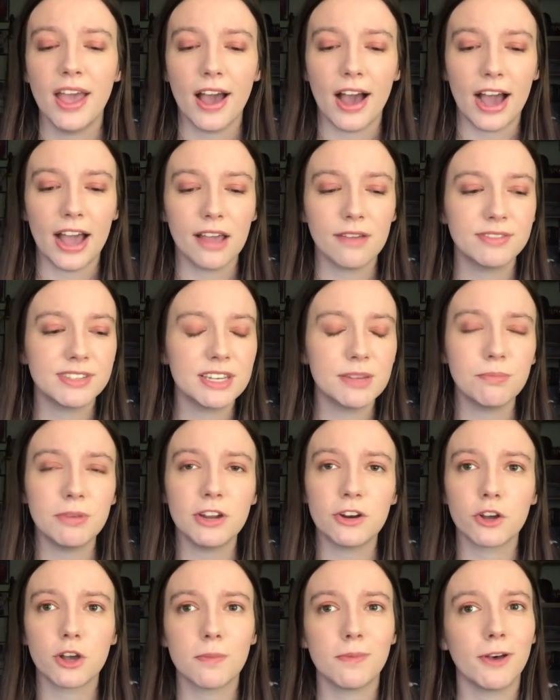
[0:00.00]
I have seen
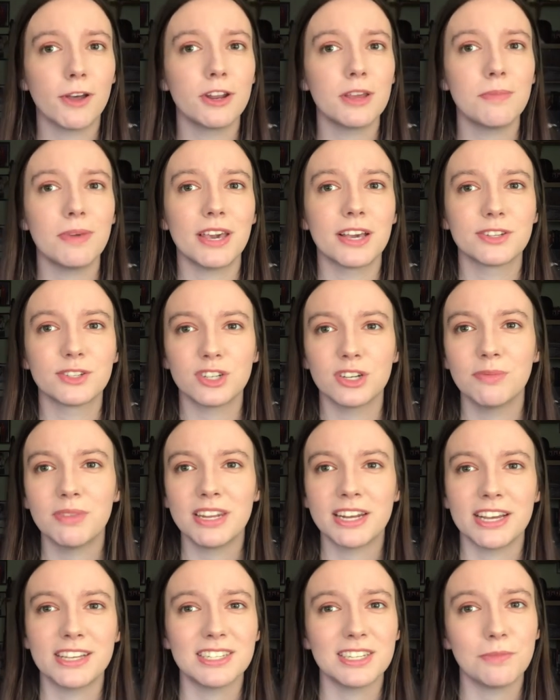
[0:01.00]
Peter Capaldi be extremely
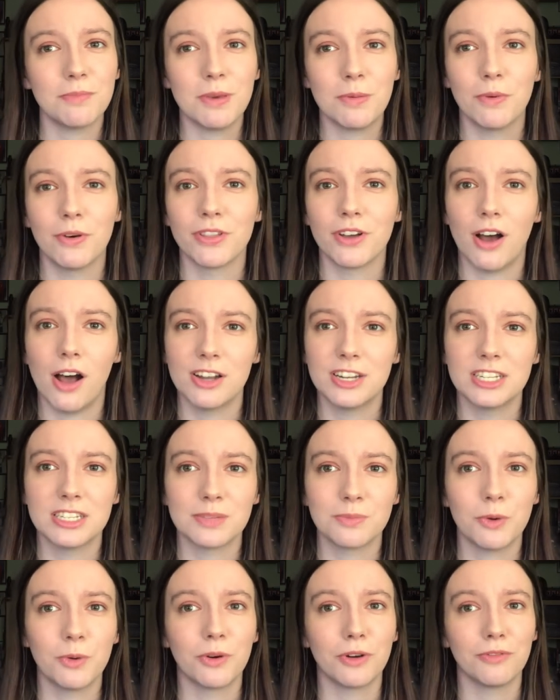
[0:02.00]
nice to people with
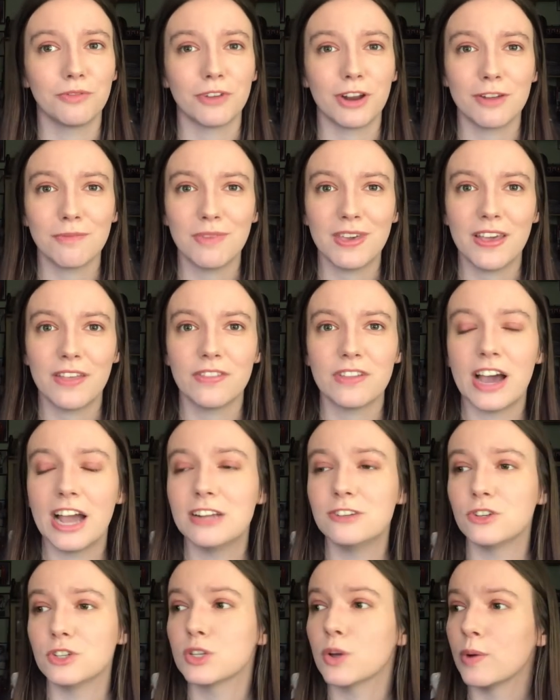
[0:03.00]
autism who are in front of me in
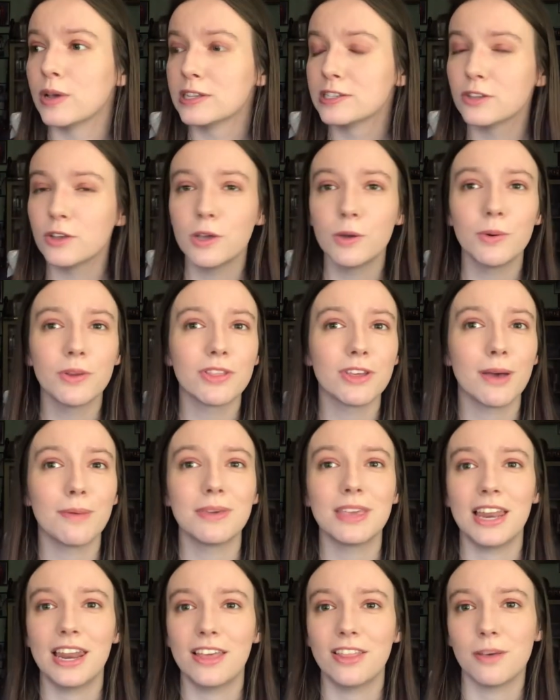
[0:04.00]
line, just going slowly with them,
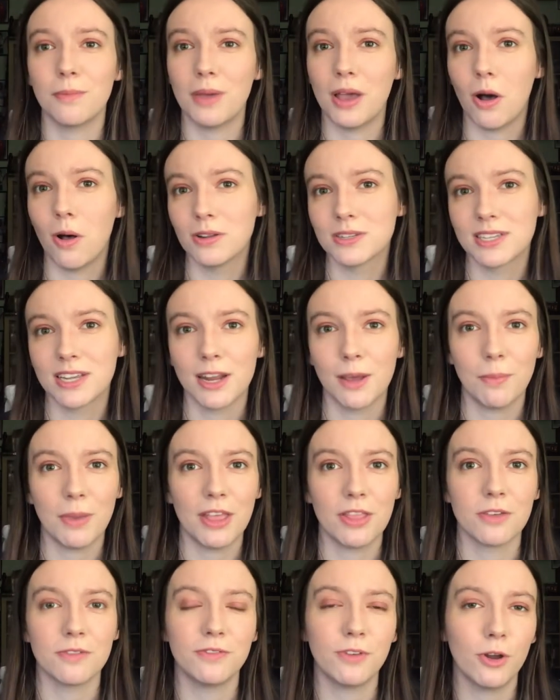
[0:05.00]
getting them all set up
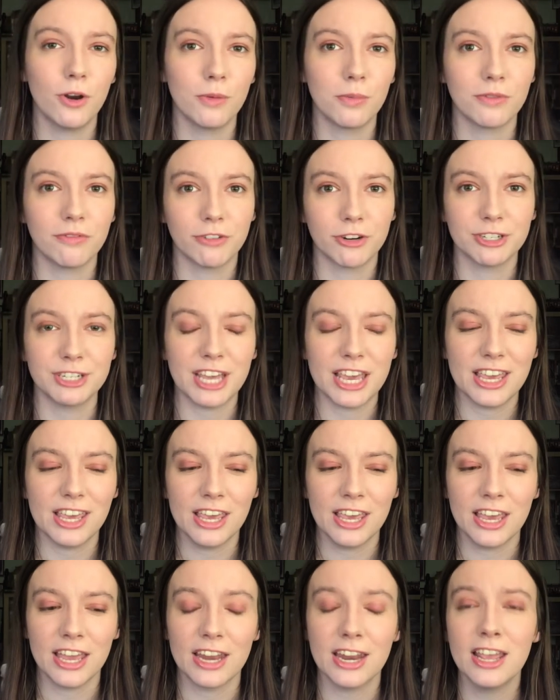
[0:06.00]
in the photo before
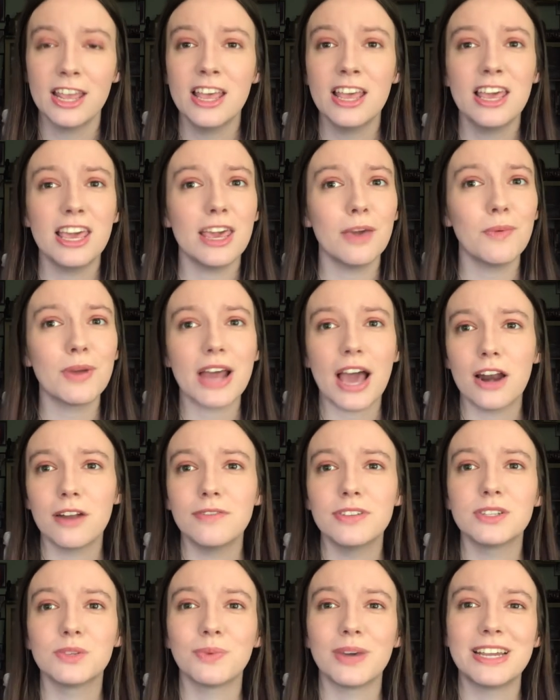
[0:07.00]
taking it. He went out
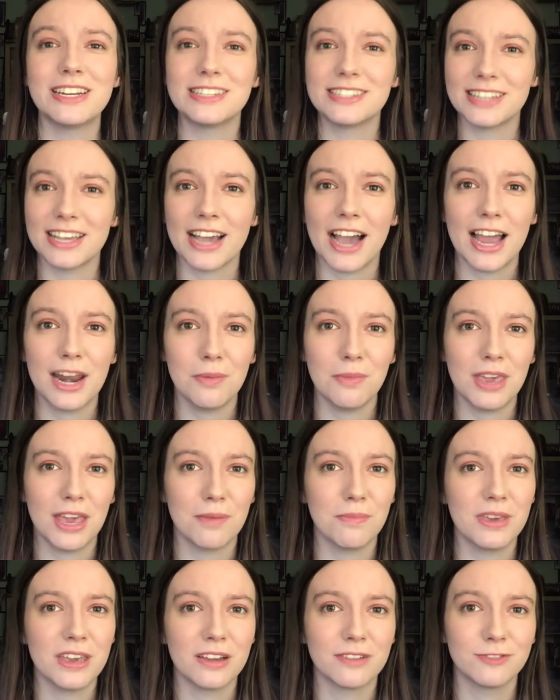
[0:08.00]
of his way to say hi to me
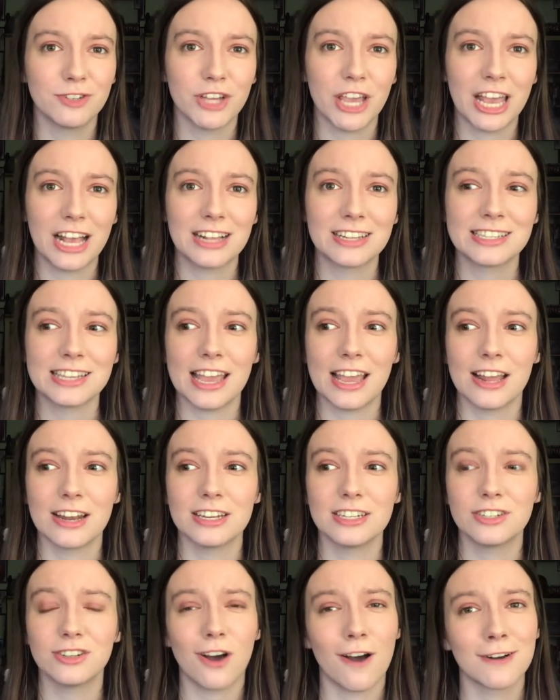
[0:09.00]
at PF Chang's
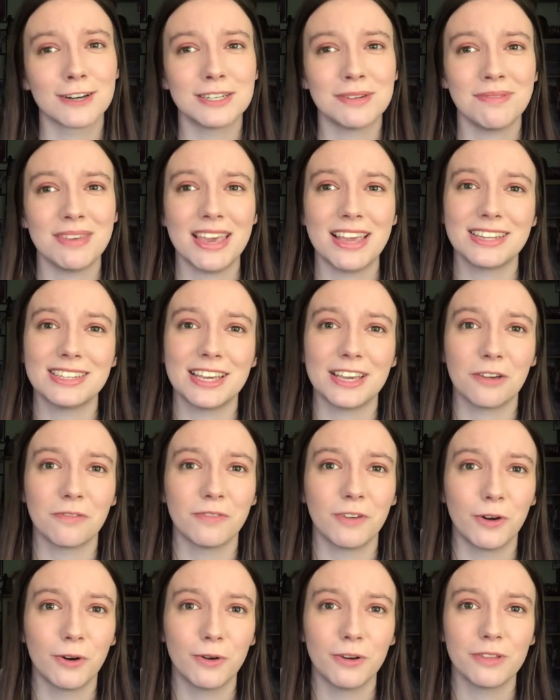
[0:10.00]
and talk to me and take a
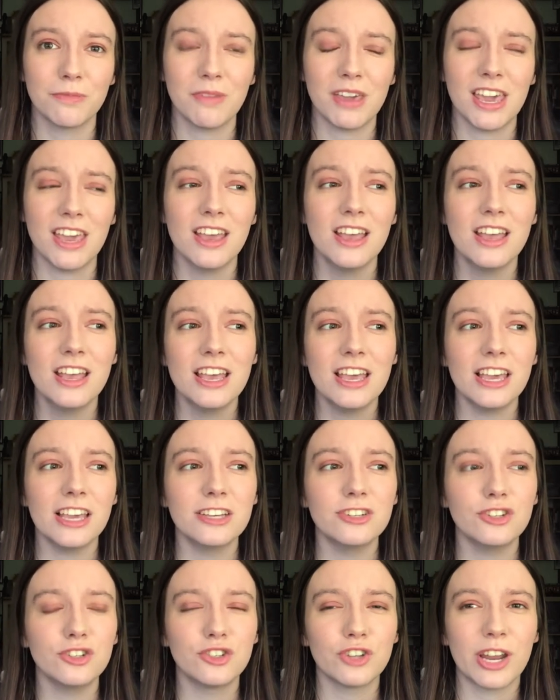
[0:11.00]
photo with me. He
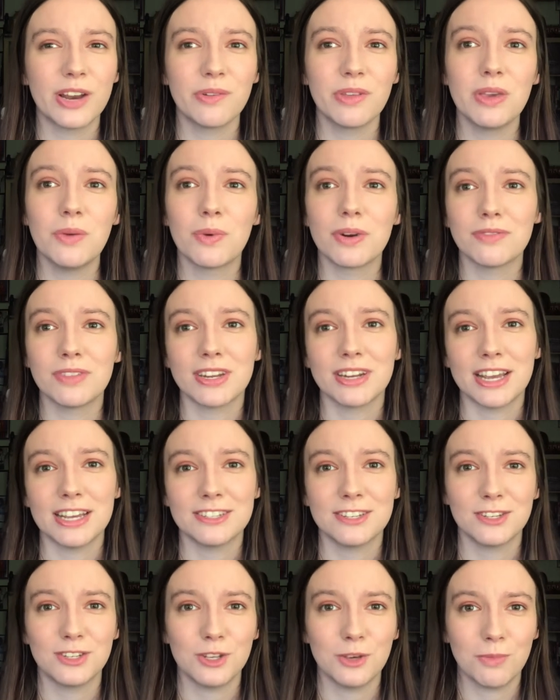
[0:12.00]
is just genuinely one of the
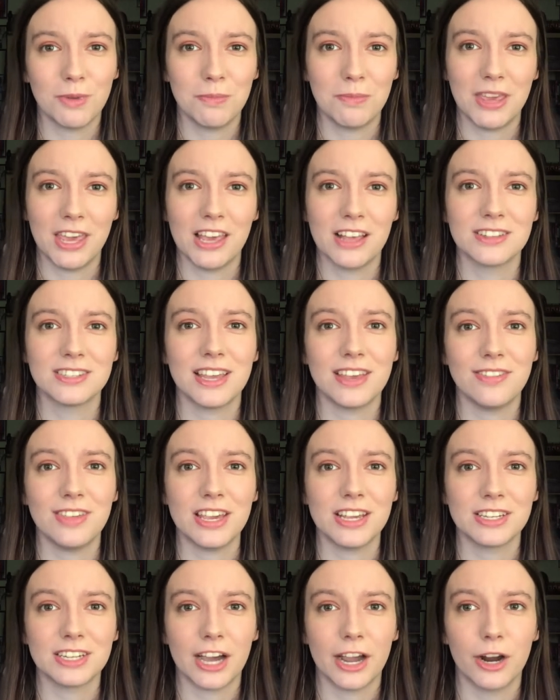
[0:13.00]
nicest human beings in the
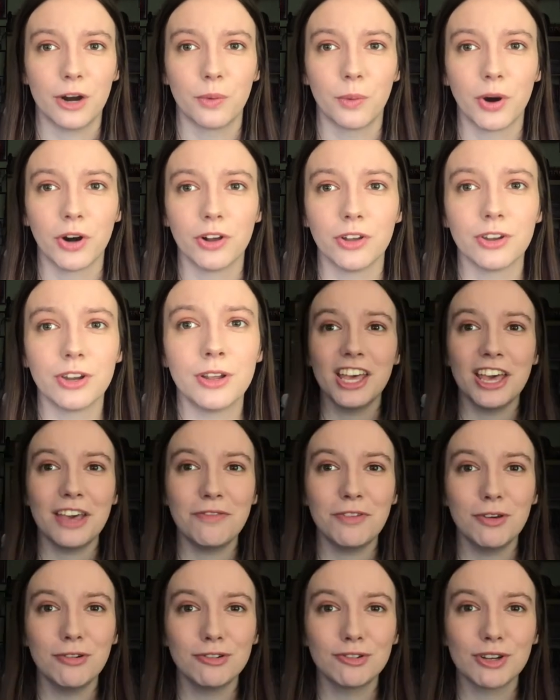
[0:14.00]
entire world. If
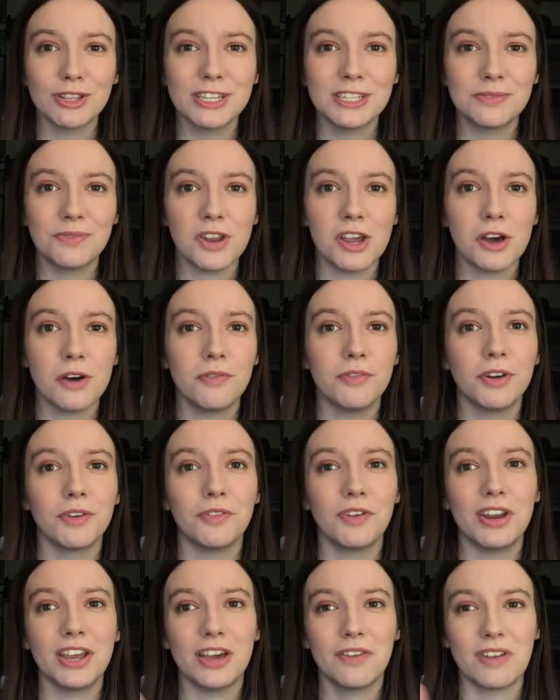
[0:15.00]
you enjoyed this video, feel
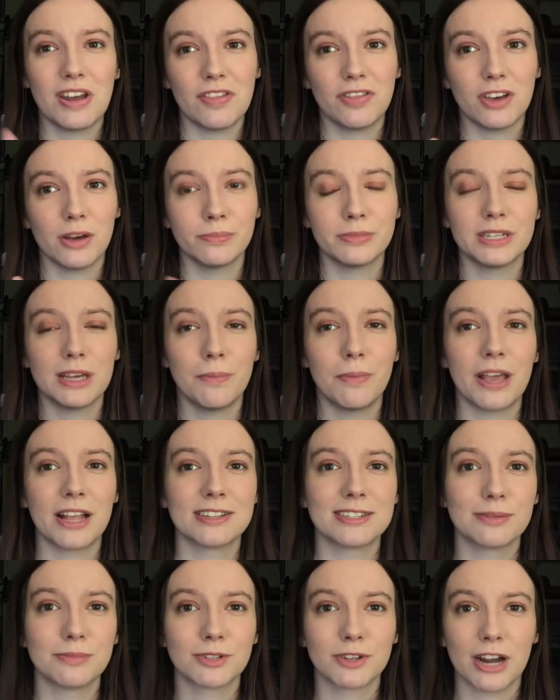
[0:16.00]
free to give it a thumbs up and
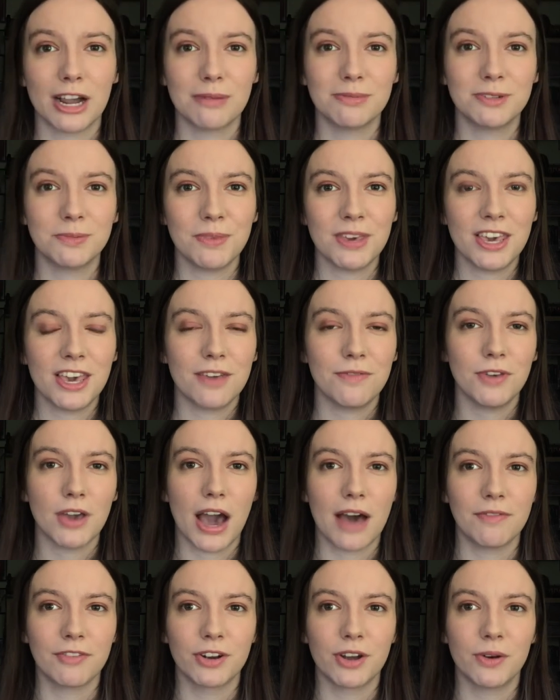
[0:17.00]
subscribe to me if you
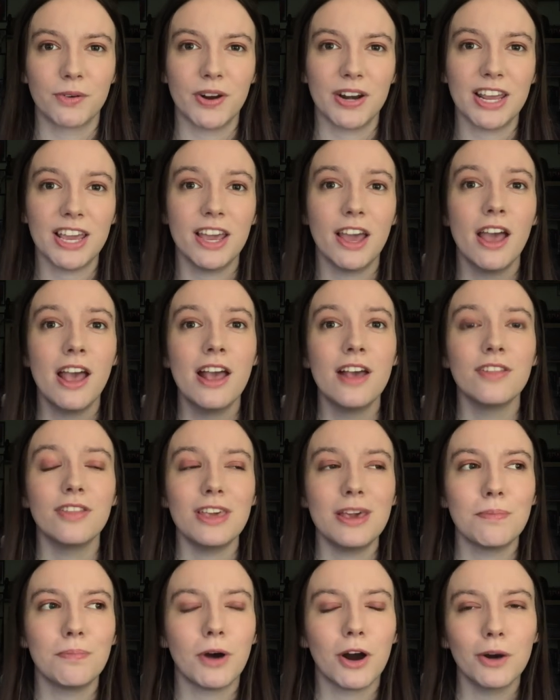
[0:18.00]
haven't already.
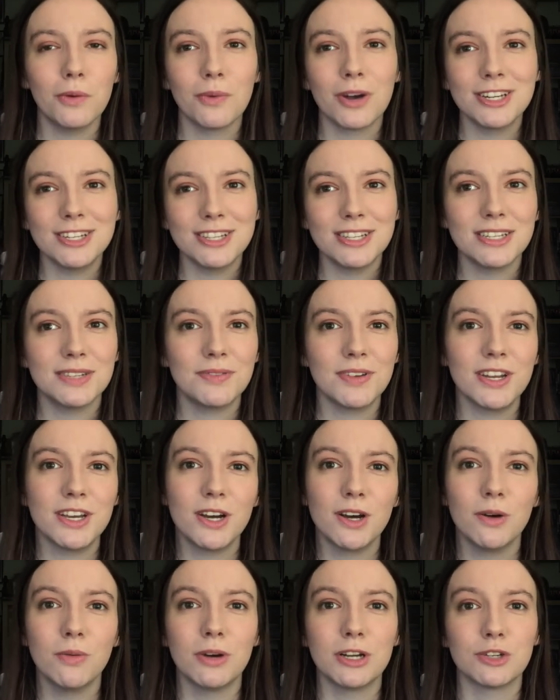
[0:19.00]
The part one to this
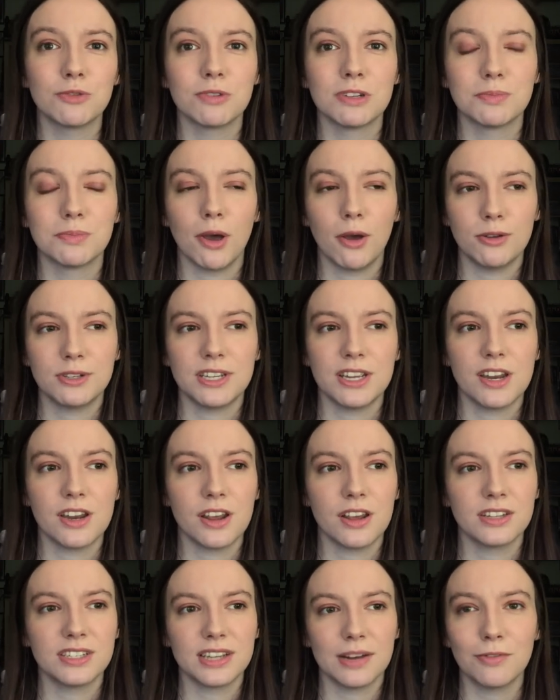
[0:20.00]
video, which was posted
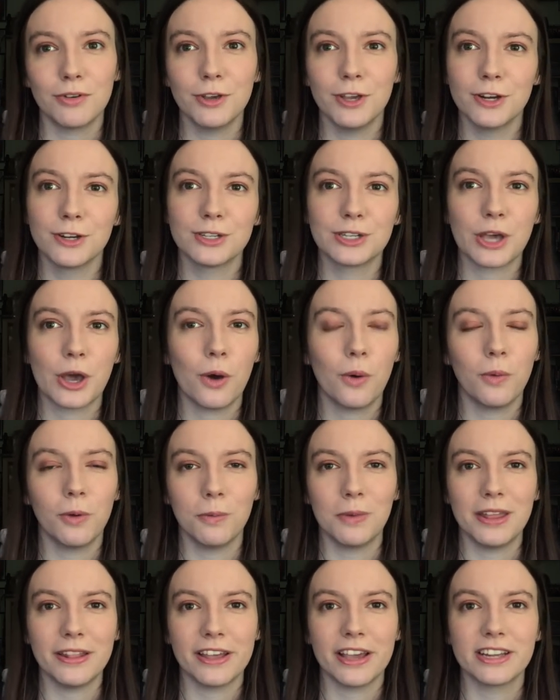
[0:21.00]
several years ago, will
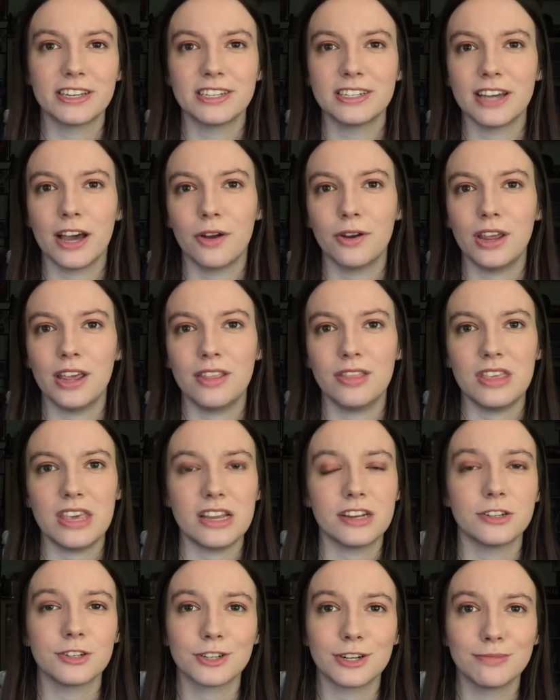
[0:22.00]
be linked down in the
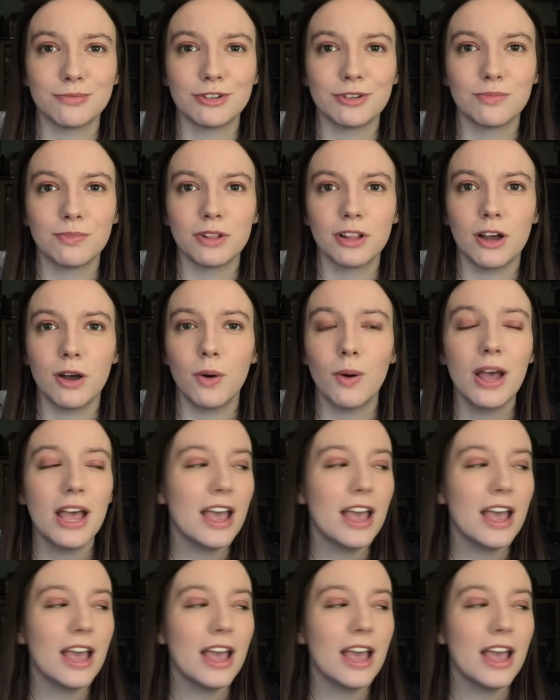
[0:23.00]
description below,